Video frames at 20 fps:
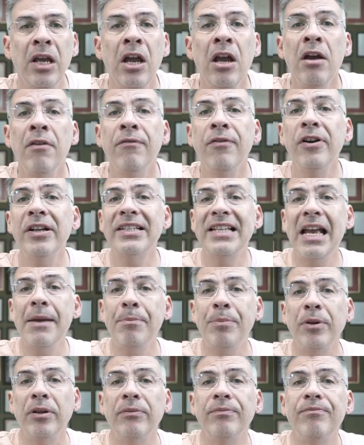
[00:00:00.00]
For
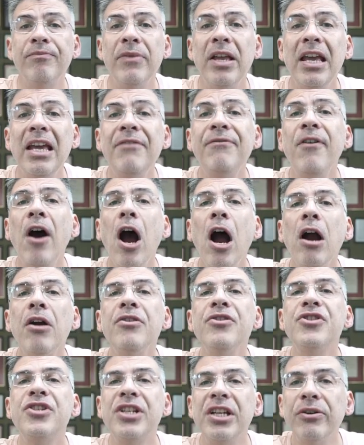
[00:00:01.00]
example, if R
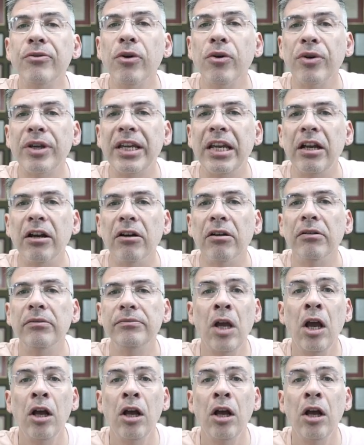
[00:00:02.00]
zero here